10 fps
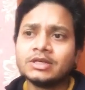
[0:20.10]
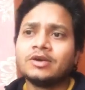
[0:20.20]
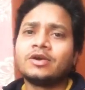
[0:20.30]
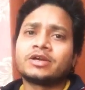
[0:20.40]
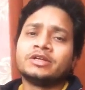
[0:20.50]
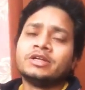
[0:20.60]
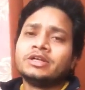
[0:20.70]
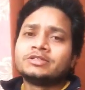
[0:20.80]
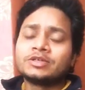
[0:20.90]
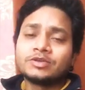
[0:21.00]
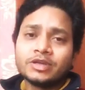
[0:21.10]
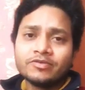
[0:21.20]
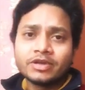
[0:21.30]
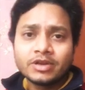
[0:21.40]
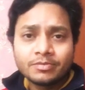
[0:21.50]
Alright, so today
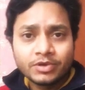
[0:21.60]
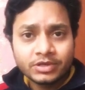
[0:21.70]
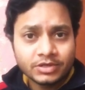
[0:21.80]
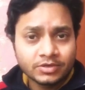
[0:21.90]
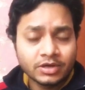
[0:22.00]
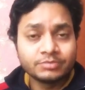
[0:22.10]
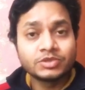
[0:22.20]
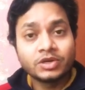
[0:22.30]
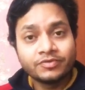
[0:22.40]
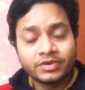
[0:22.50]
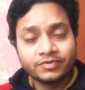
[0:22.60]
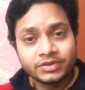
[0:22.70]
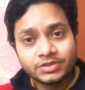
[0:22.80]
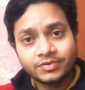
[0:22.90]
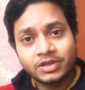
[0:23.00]
what I'm going to do, I'm sorry,
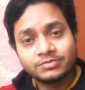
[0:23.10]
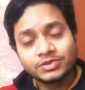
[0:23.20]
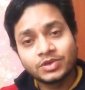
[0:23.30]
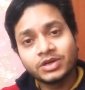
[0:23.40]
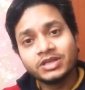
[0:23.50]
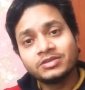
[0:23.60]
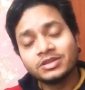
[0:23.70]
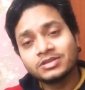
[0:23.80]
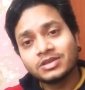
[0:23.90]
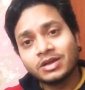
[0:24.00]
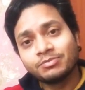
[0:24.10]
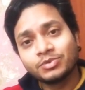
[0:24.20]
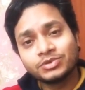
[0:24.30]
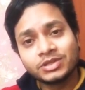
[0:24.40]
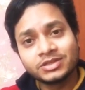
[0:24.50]
first of all I'm sorry this I'm
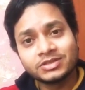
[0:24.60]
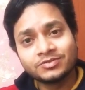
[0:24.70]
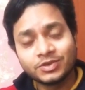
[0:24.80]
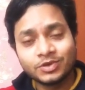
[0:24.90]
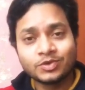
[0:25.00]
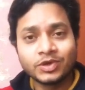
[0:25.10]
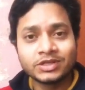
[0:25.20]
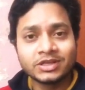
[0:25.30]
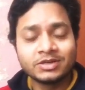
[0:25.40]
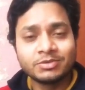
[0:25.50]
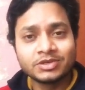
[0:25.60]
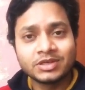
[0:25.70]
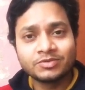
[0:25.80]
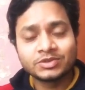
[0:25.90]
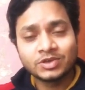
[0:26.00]
posting this video quite late because I
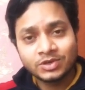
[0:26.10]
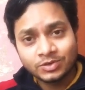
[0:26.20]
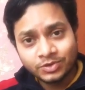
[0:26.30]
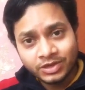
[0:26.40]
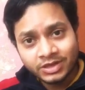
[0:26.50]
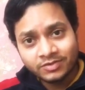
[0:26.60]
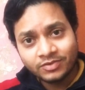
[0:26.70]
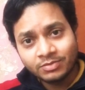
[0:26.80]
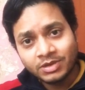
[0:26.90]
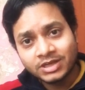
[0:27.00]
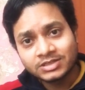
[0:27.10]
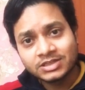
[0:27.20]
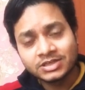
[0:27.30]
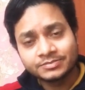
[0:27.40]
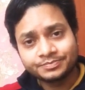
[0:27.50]
was not doing it from
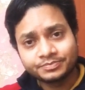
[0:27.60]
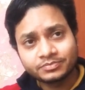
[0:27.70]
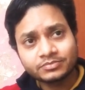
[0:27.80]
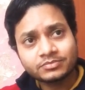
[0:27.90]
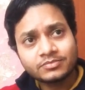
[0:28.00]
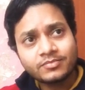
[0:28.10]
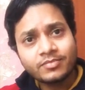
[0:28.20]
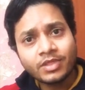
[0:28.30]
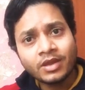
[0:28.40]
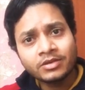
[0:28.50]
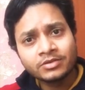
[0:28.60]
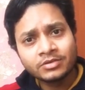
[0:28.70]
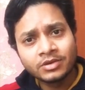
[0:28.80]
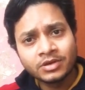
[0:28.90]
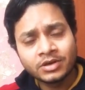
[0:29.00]
last
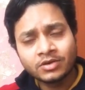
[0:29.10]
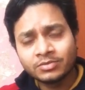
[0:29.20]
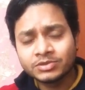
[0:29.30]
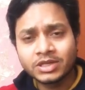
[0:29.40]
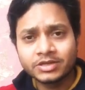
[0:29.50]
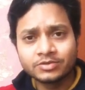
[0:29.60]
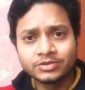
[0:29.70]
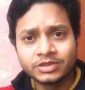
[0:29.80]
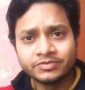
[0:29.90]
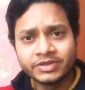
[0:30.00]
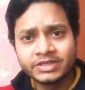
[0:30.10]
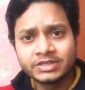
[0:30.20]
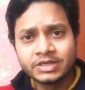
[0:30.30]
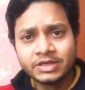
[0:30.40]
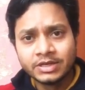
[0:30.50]
almost like 2-3 weeks
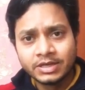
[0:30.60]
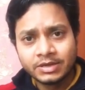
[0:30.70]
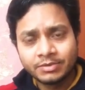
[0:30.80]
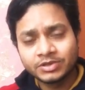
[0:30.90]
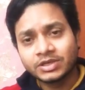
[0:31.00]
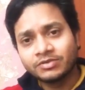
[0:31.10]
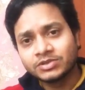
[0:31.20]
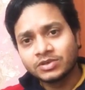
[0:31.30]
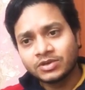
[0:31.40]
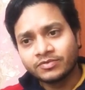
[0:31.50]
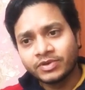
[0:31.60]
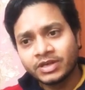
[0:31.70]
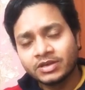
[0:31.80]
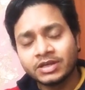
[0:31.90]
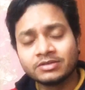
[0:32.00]
because I was not
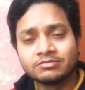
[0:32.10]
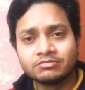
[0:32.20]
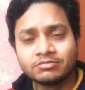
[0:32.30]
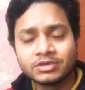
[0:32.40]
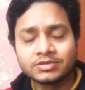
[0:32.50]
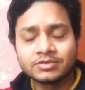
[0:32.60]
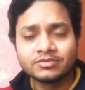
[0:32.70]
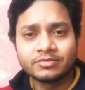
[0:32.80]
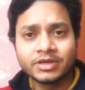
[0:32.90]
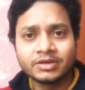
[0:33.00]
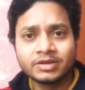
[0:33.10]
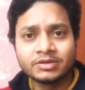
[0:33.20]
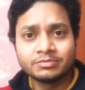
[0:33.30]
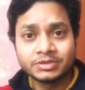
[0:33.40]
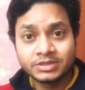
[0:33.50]
well and because of my
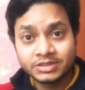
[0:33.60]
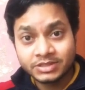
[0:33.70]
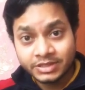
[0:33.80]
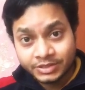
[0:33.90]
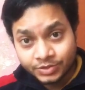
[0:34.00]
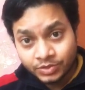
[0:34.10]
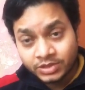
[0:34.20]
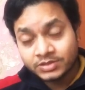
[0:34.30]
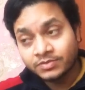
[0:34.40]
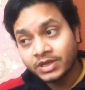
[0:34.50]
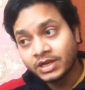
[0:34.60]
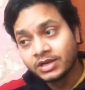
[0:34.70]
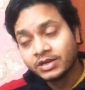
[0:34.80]
busy schedule as well.